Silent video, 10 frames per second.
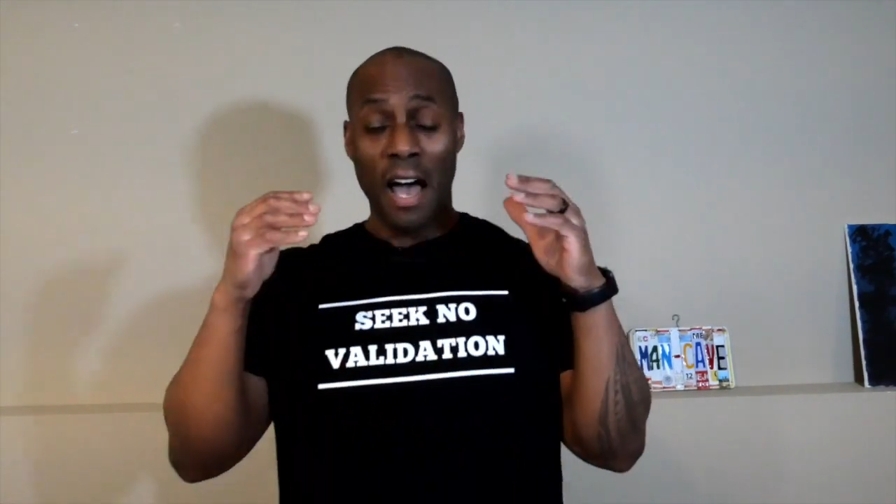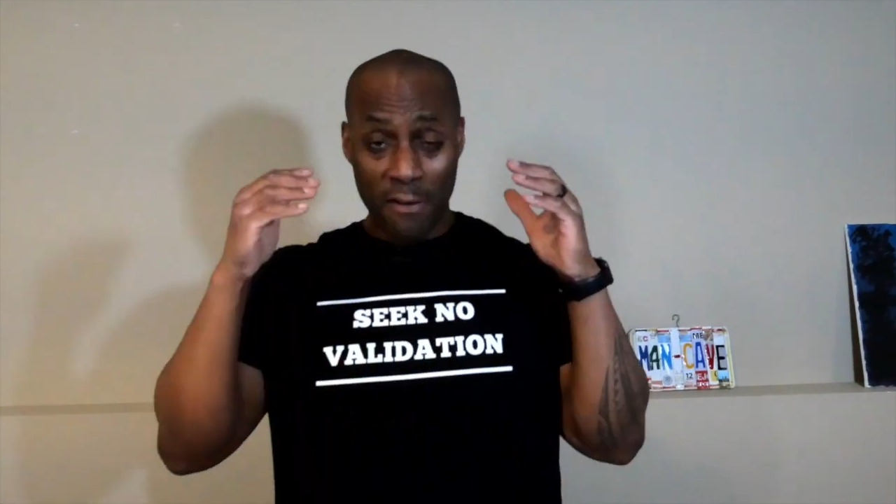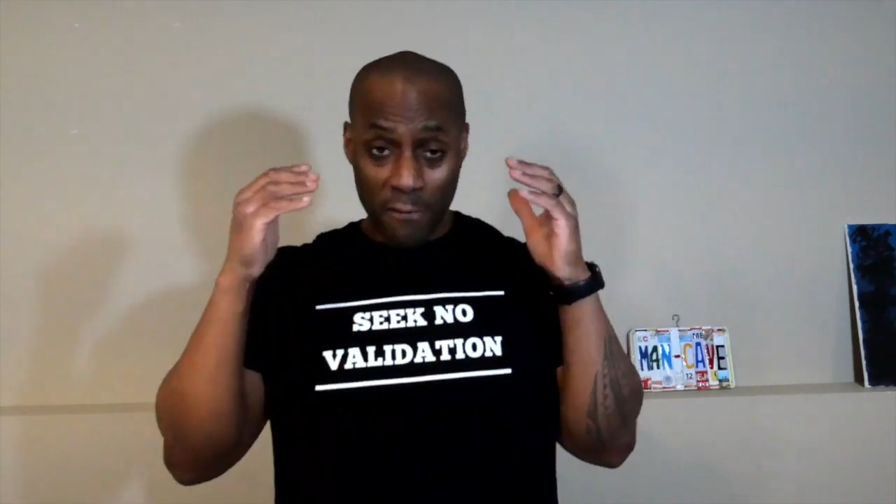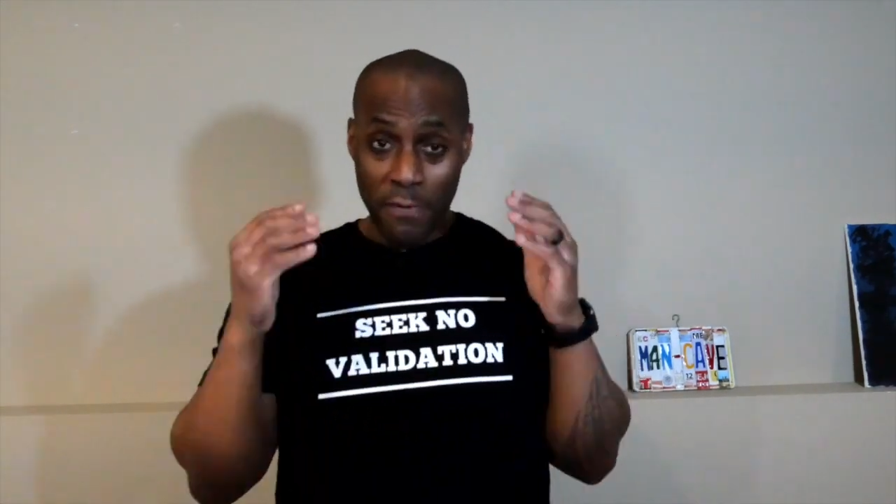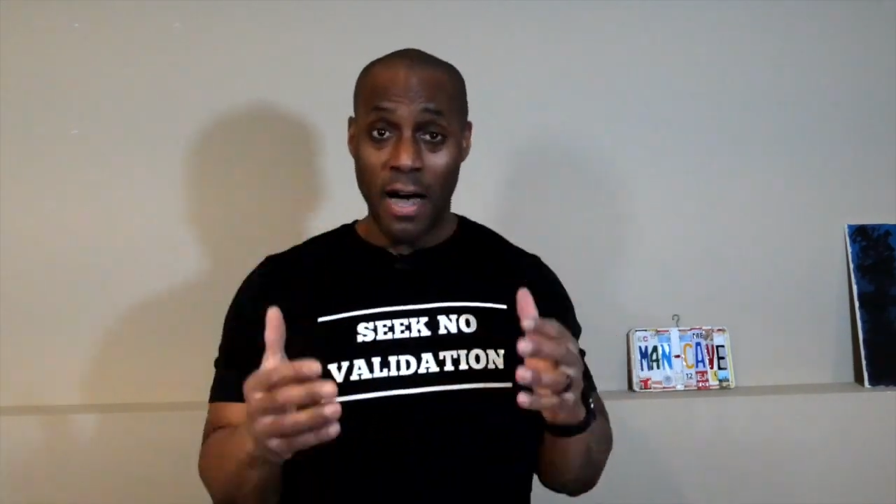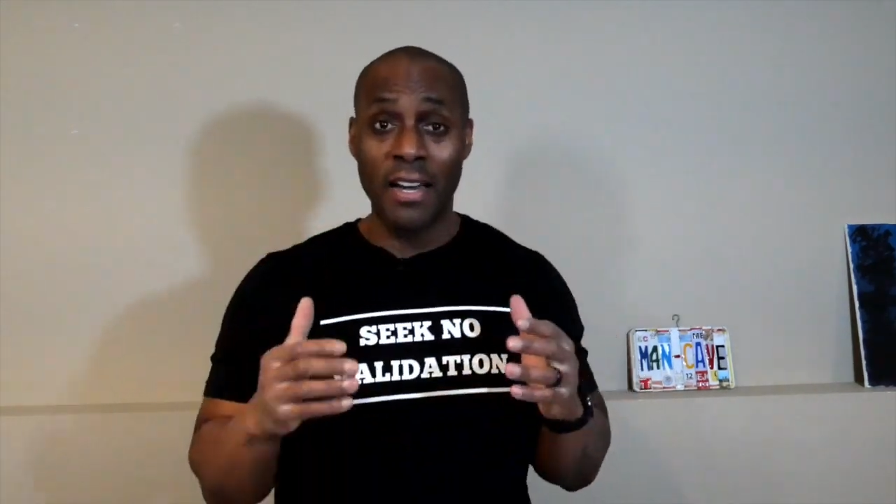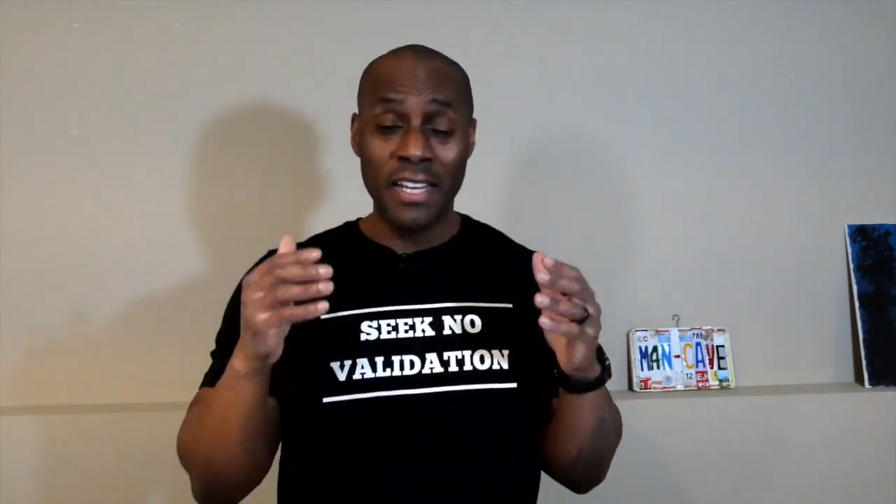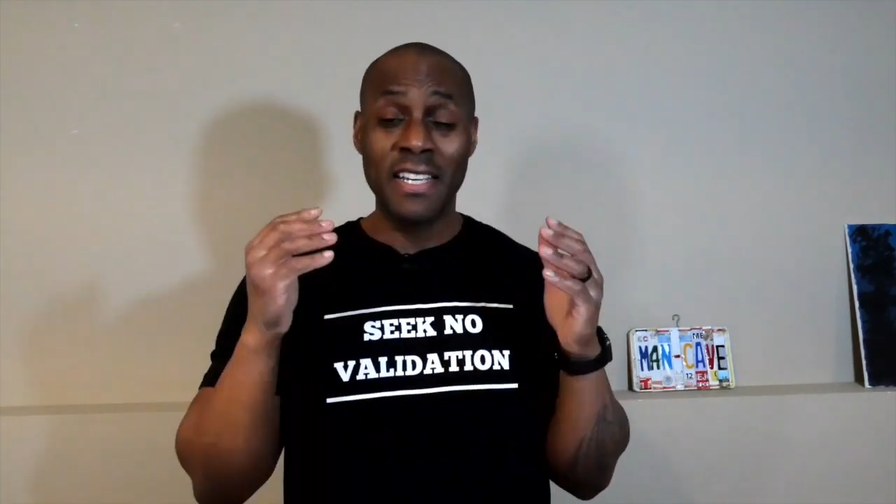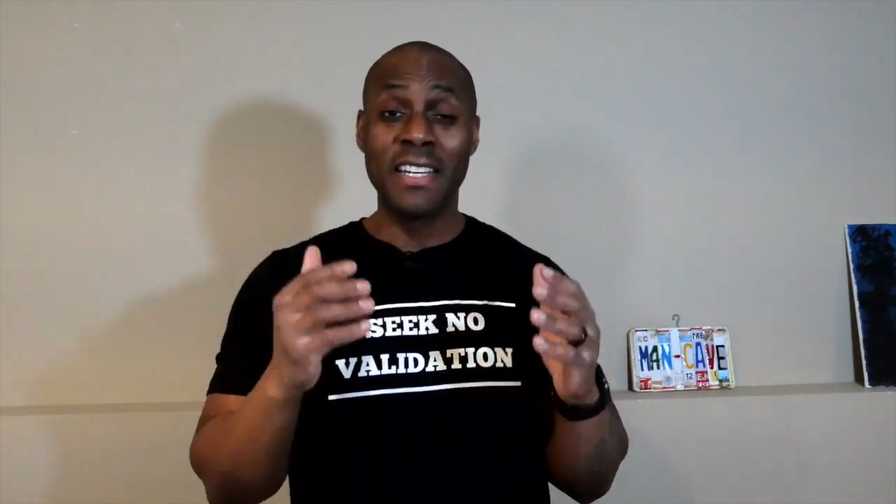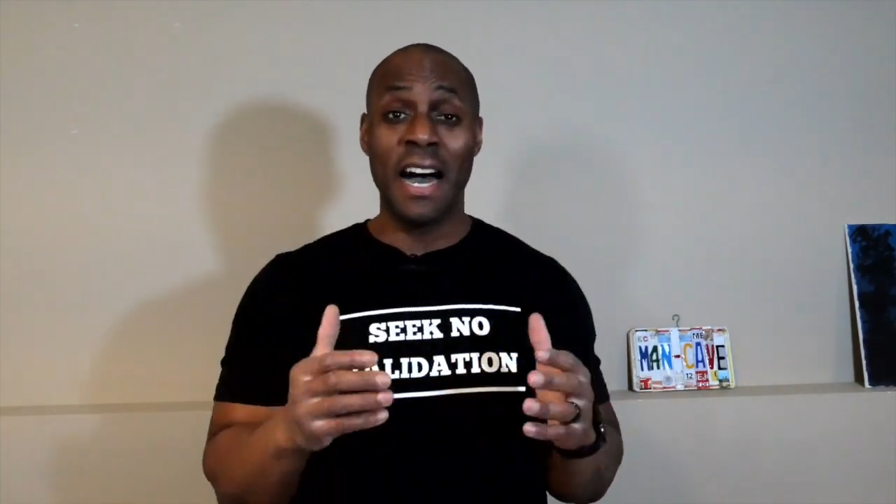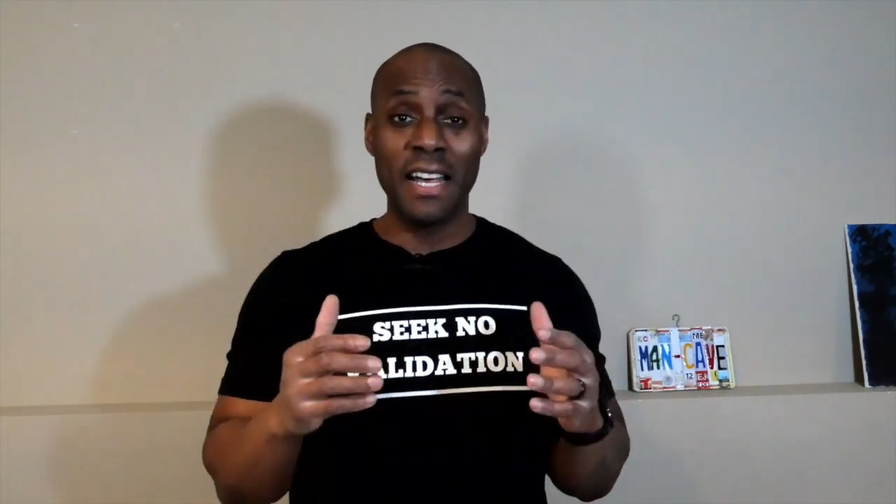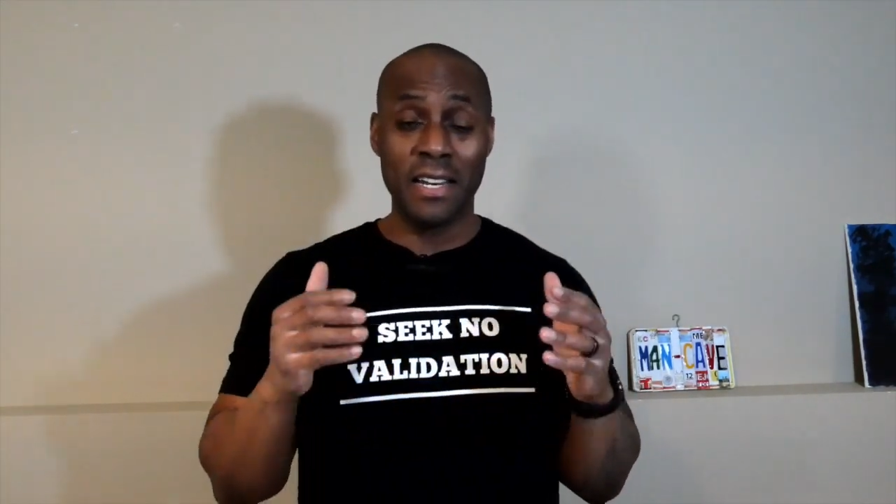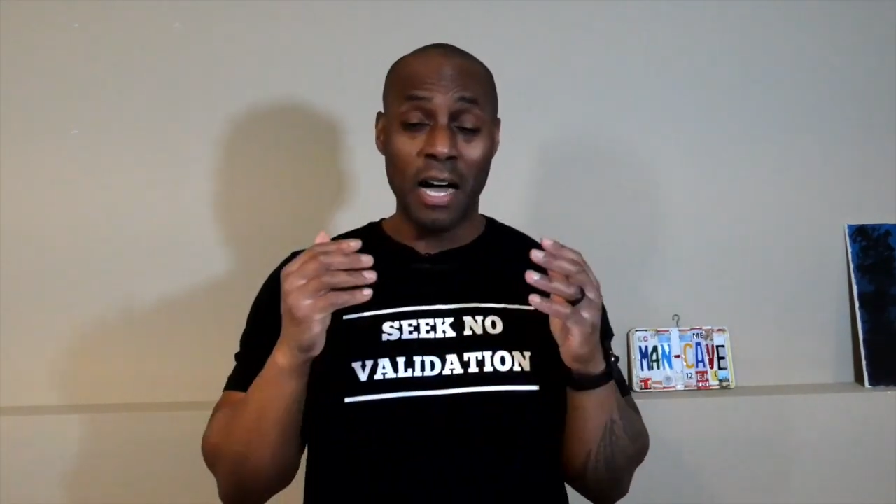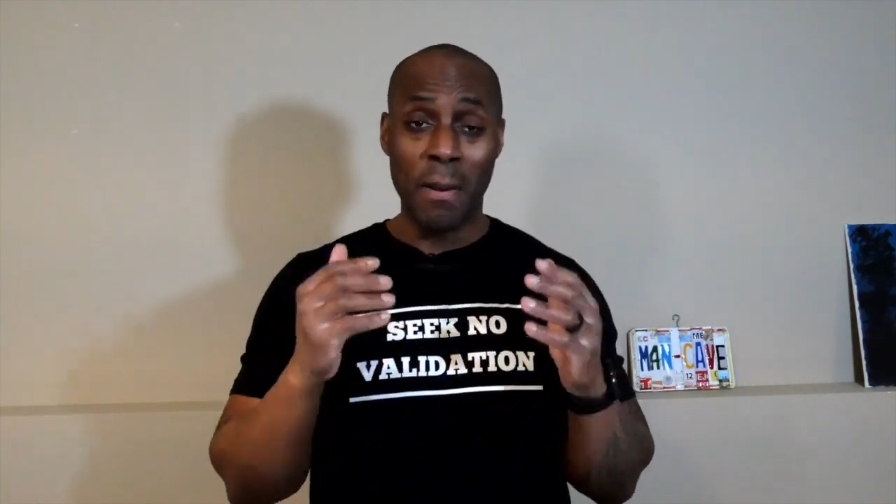I finally got it